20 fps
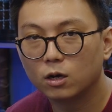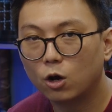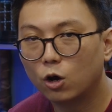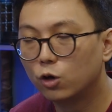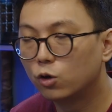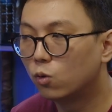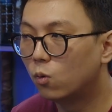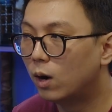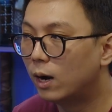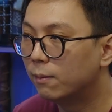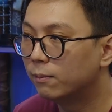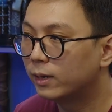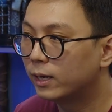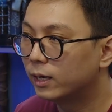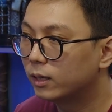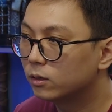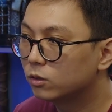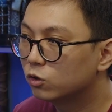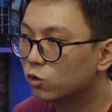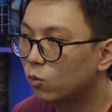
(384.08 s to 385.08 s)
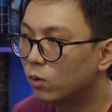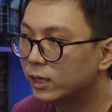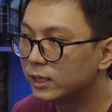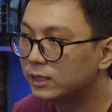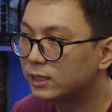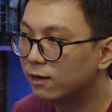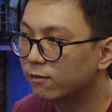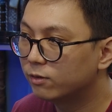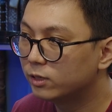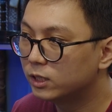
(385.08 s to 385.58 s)
Oduwamne,
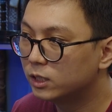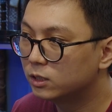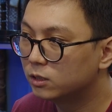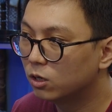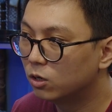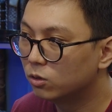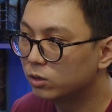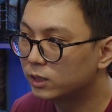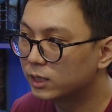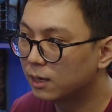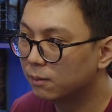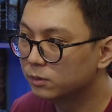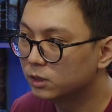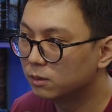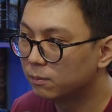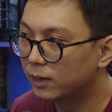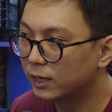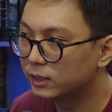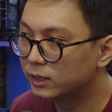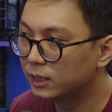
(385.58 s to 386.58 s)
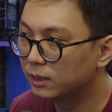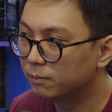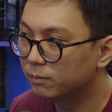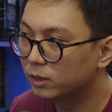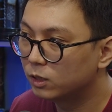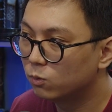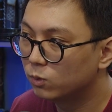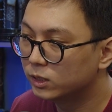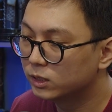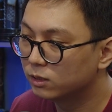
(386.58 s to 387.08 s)
27 years old. He comes to my team.
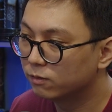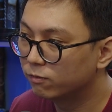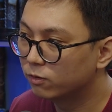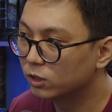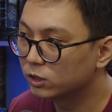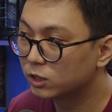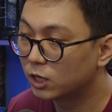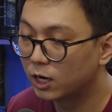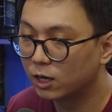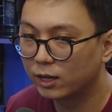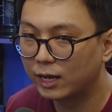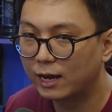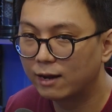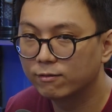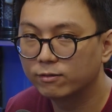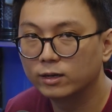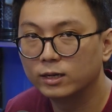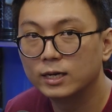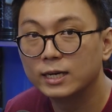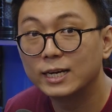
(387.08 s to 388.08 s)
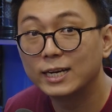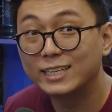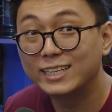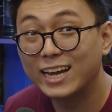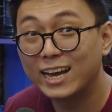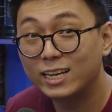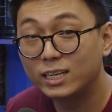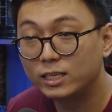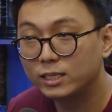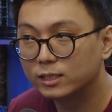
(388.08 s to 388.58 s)
He wins the first title ever.
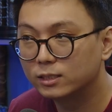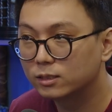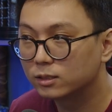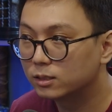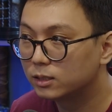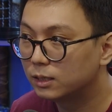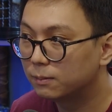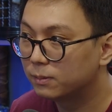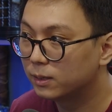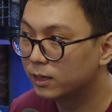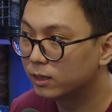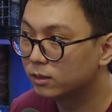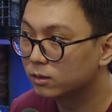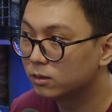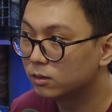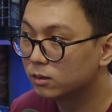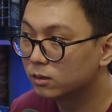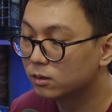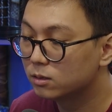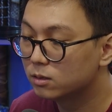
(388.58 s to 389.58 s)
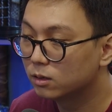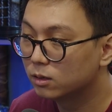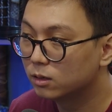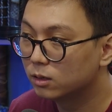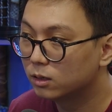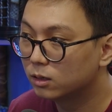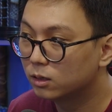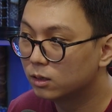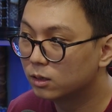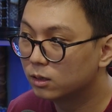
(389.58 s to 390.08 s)
10 years he played.
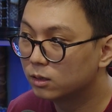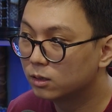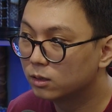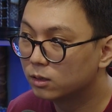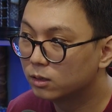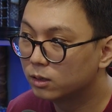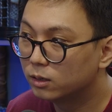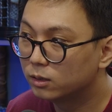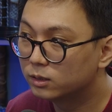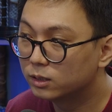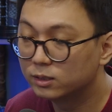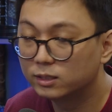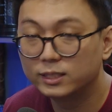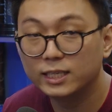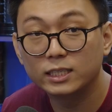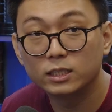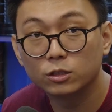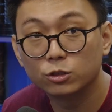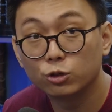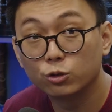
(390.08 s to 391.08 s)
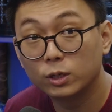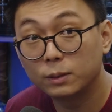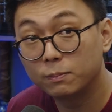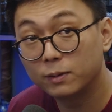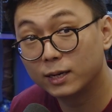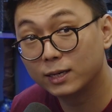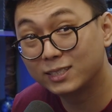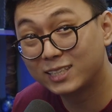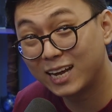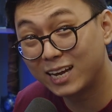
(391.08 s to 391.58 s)
Since season 2, he
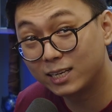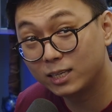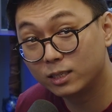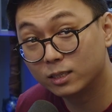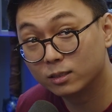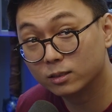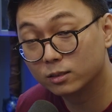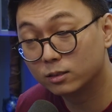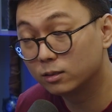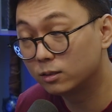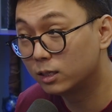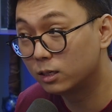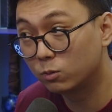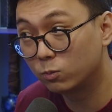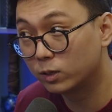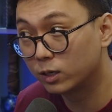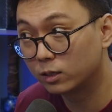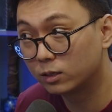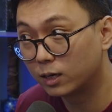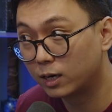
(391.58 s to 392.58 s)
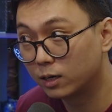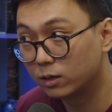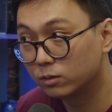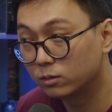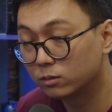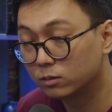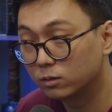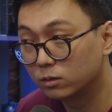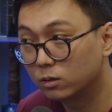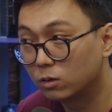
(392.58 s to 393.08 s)
played 10 years. Didn't win a title.
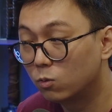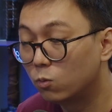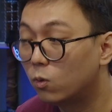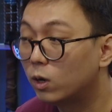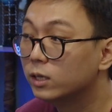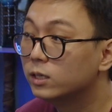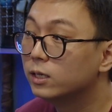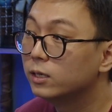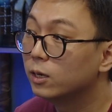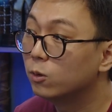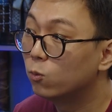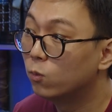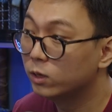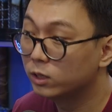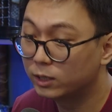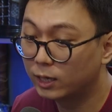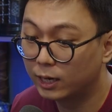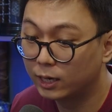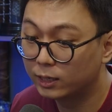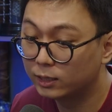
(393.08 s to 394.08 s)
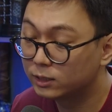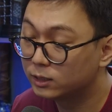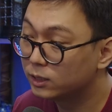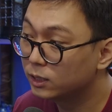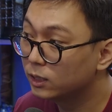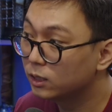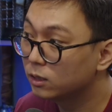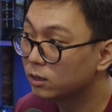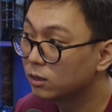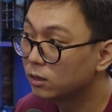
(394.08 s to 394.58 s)
Went to
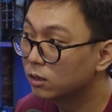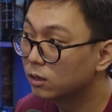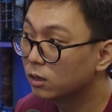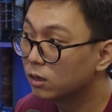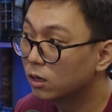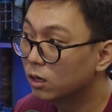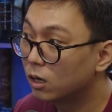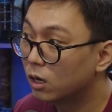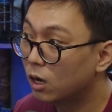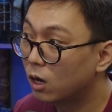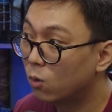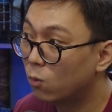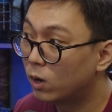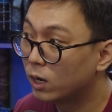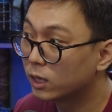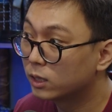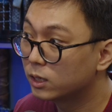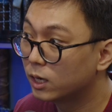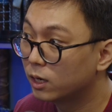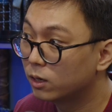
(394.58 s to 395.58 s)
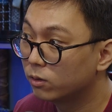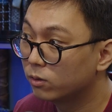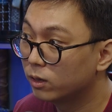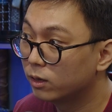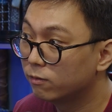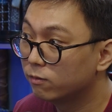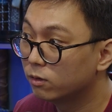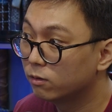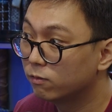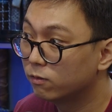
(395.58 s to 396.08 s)
LEC and won a title
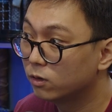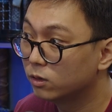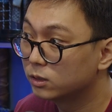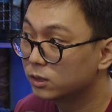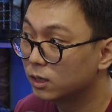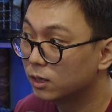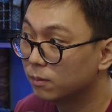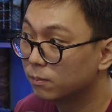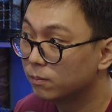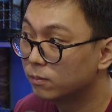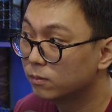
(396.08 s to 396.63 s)
there for the first time.